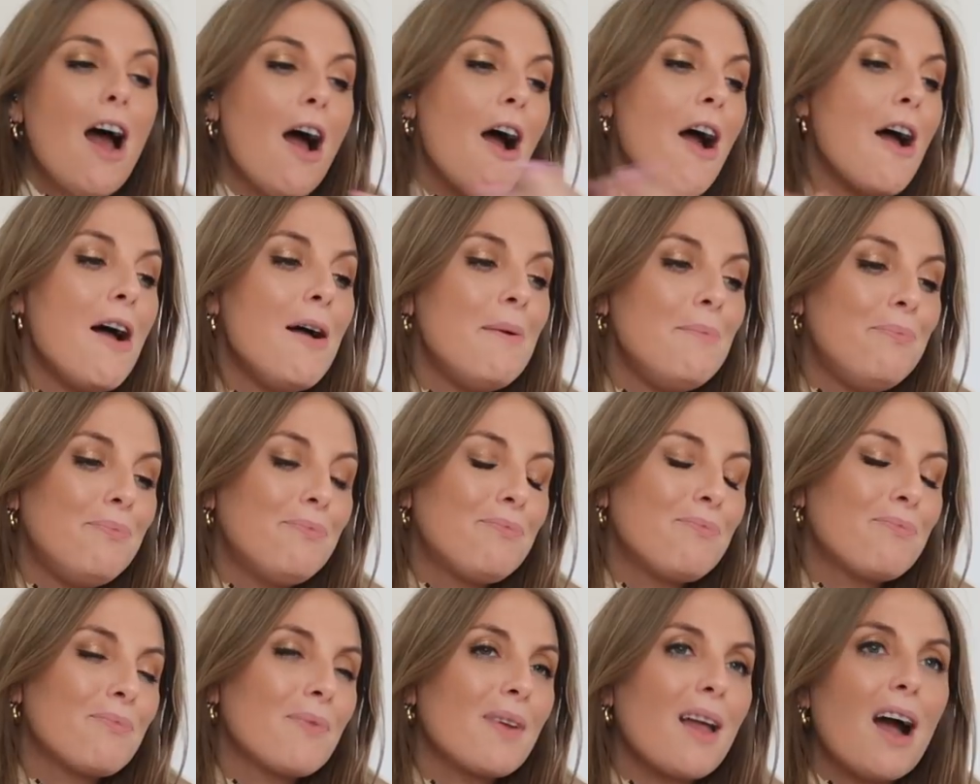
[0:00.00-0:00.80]

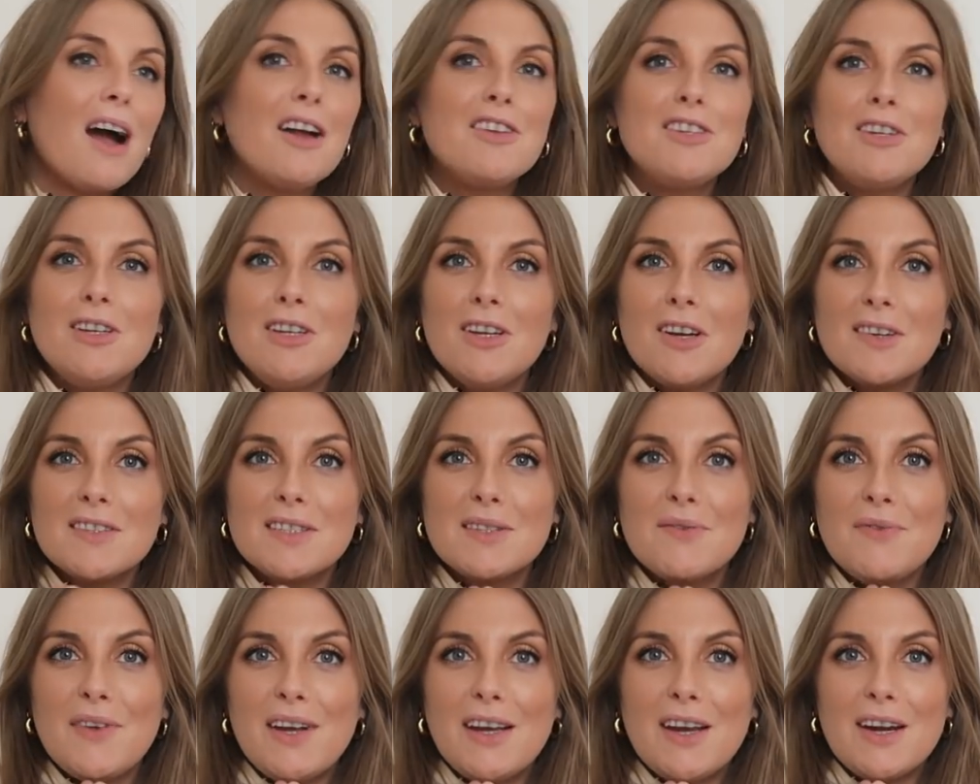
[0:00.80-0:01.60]
Um, I do
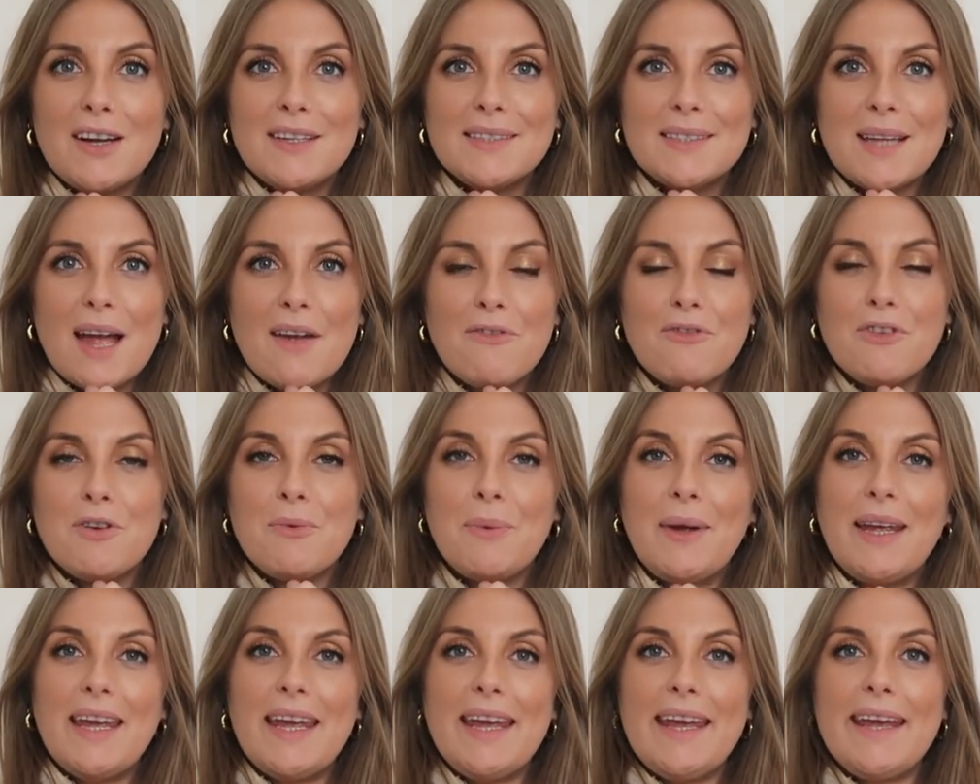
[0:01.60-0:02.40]
lots of videos every
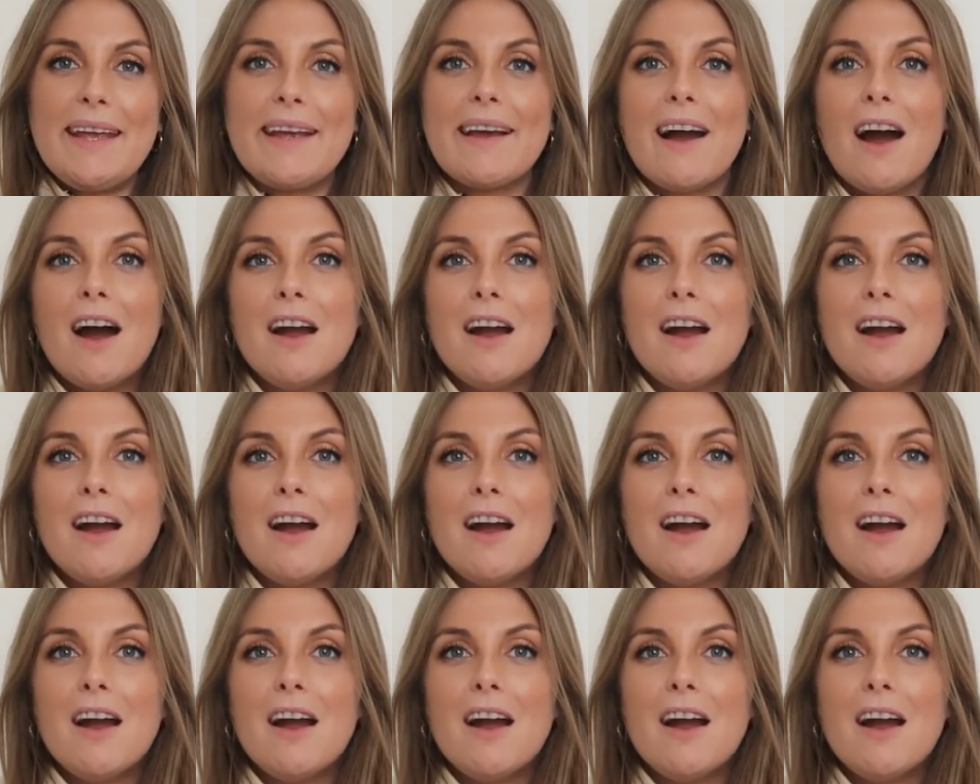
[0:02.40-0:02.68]
week.